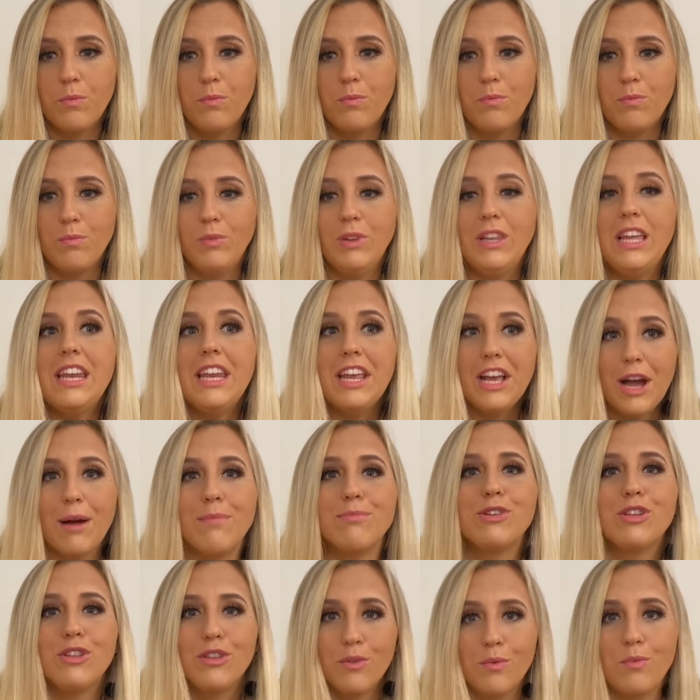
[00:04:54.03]
leading
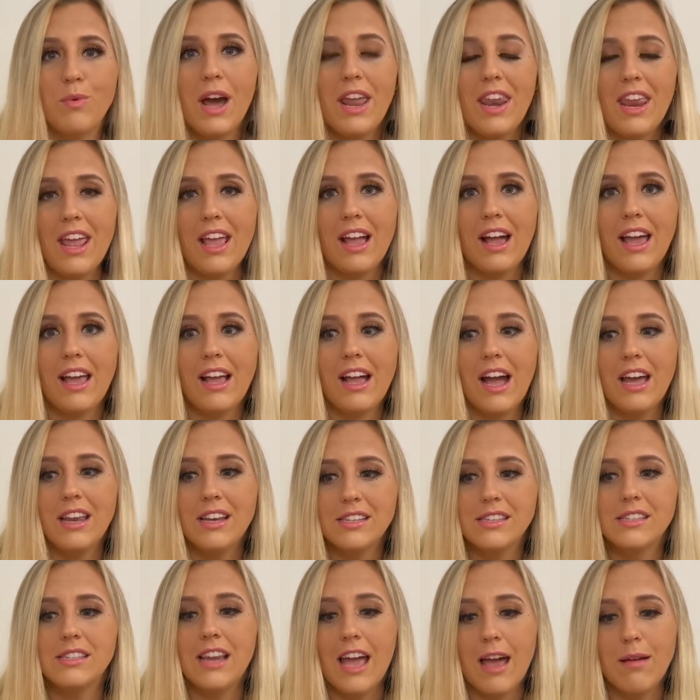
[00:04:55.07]
up to the wedding, I kind
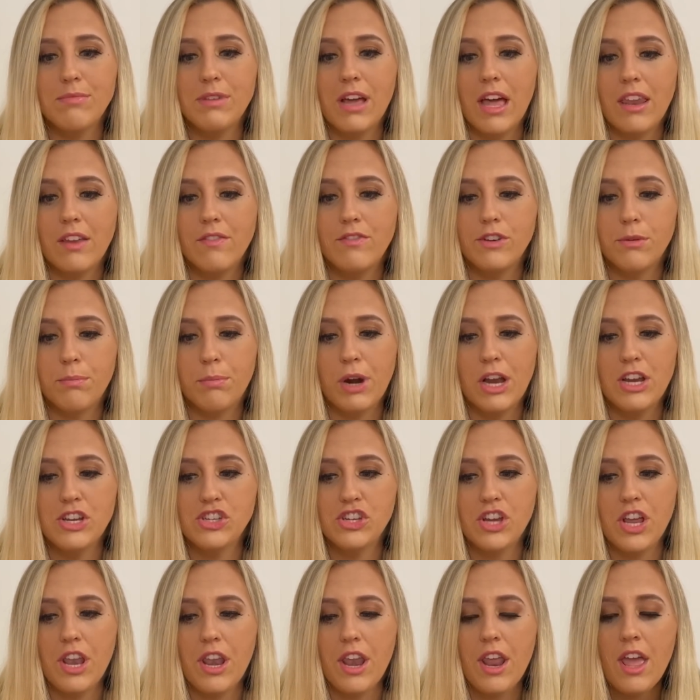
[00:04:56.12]
of snapped out of
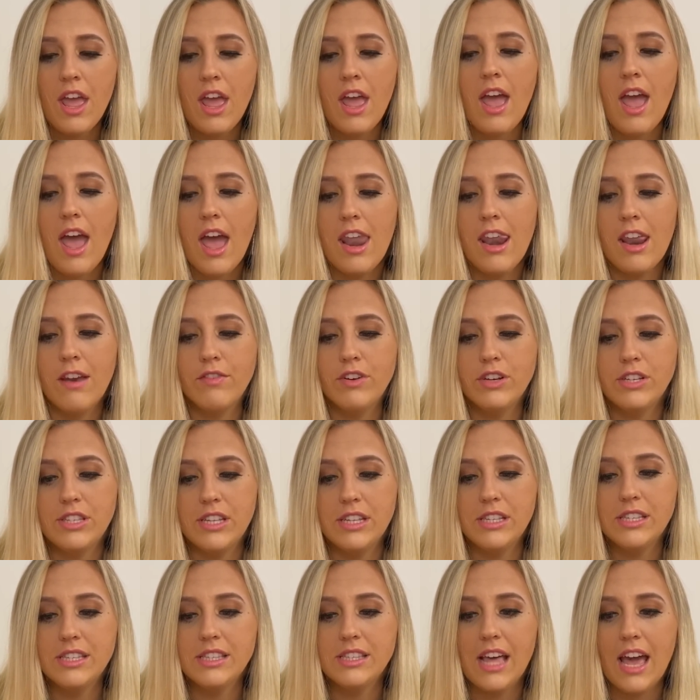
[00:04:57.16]
depression. And ever
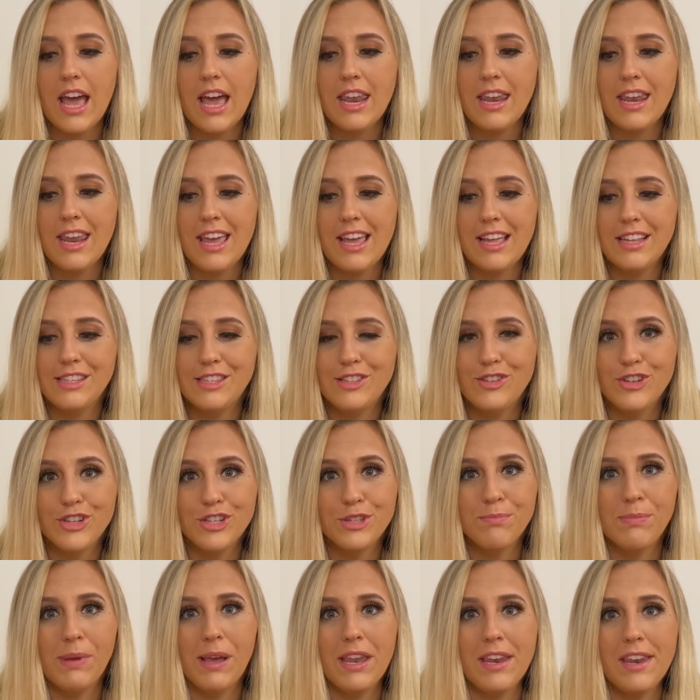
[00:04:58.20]
since then, it's
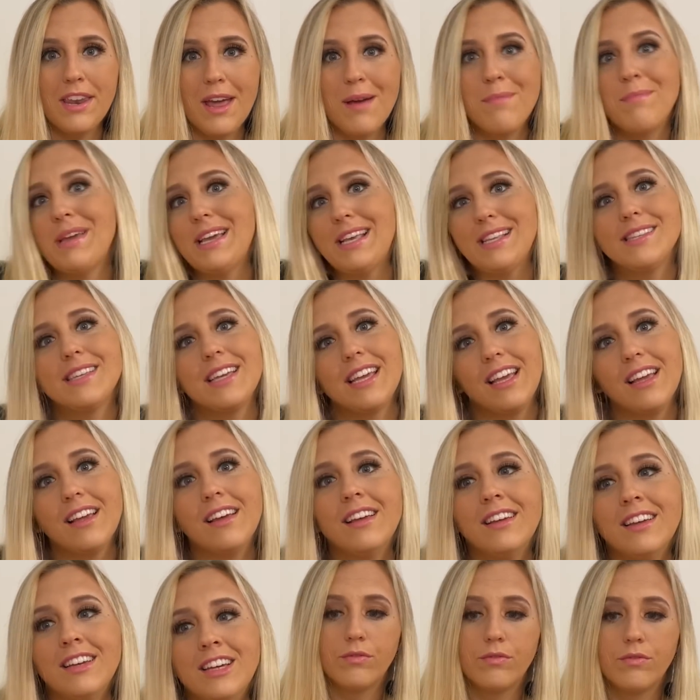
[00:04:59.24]
just been amazing.
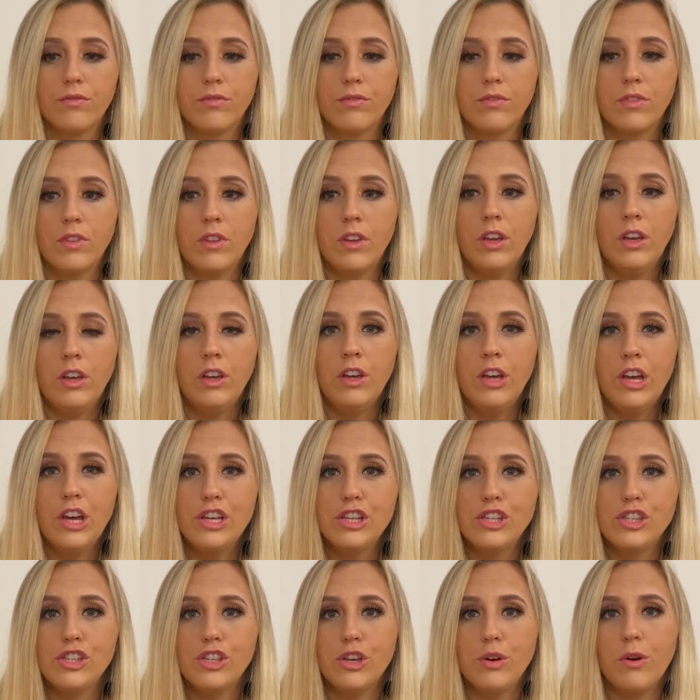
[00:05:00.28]

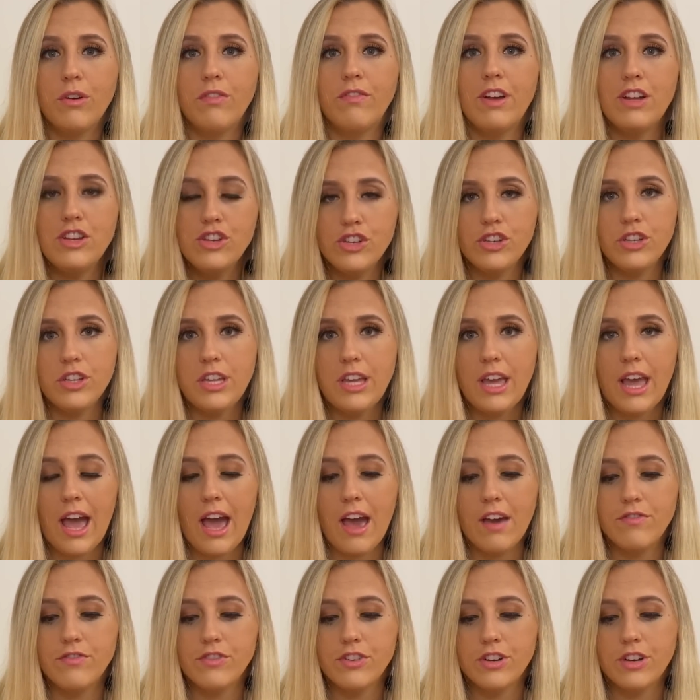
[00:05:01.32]
So eventually,
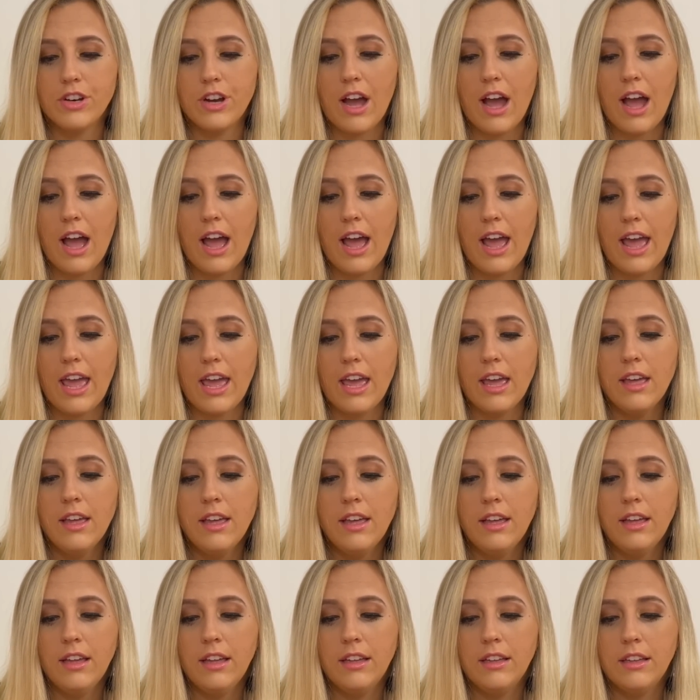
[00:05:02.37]
after I
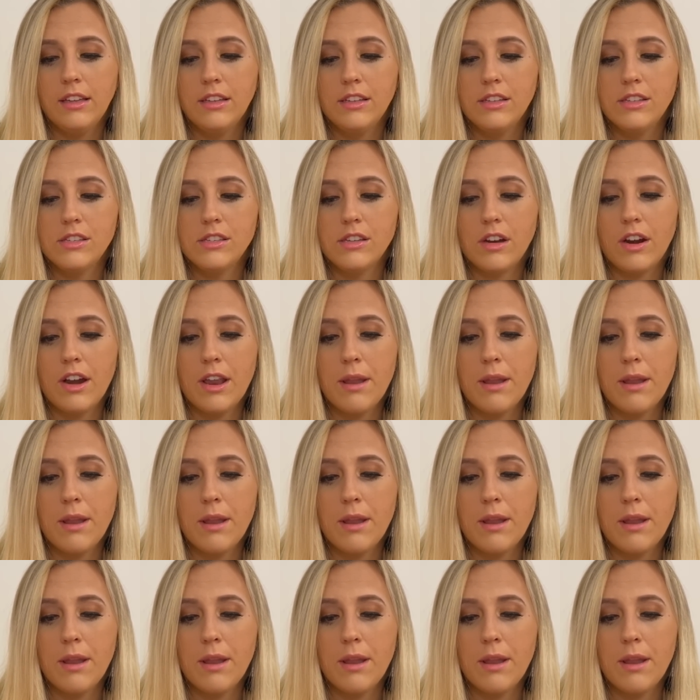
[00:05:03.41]
started